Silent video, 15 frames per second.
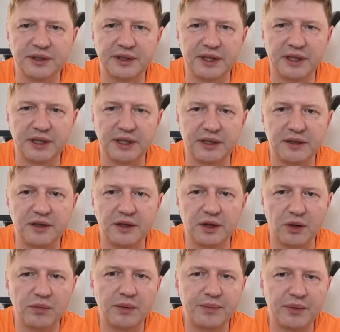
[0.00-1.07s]
the
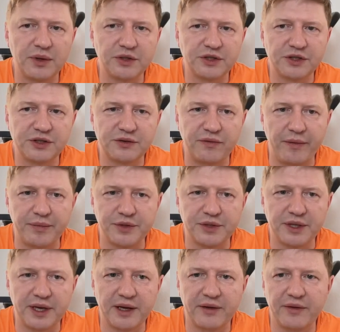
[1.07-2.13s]
global project
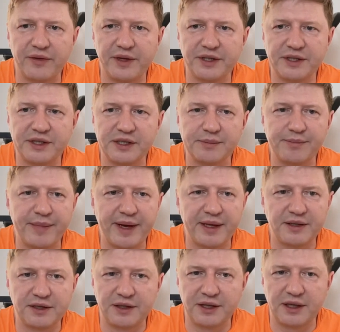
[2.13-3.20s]
description, and this is
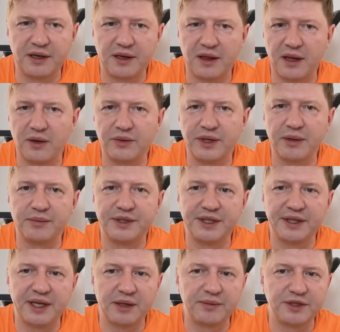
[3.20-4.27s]
meant the Claude
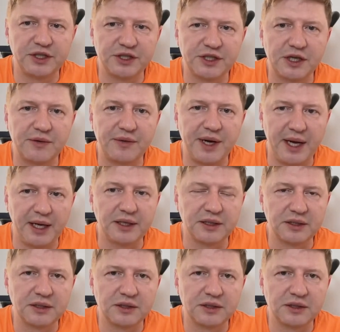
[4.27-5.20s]
AMD that we just created.